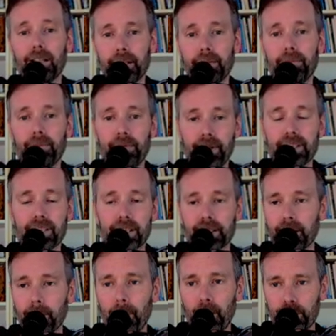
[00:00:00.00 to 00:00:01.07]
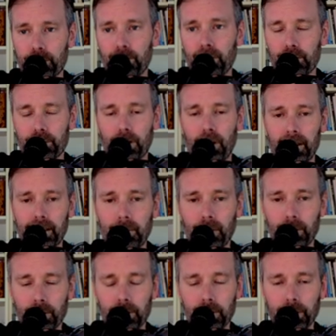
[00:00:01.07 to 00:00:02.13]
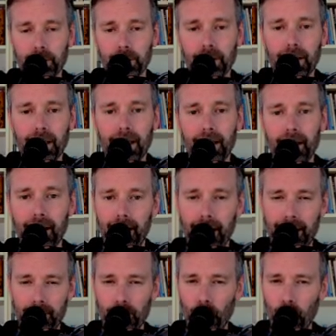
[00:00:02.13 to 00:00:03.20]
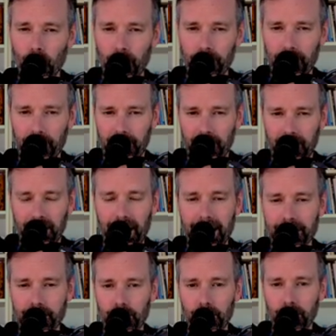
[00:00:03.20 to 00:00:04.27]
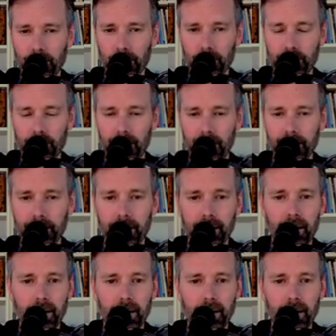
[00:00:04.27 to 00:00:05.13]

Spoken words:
This is the posture I was talking about earlier, and in more of like the classical version of it.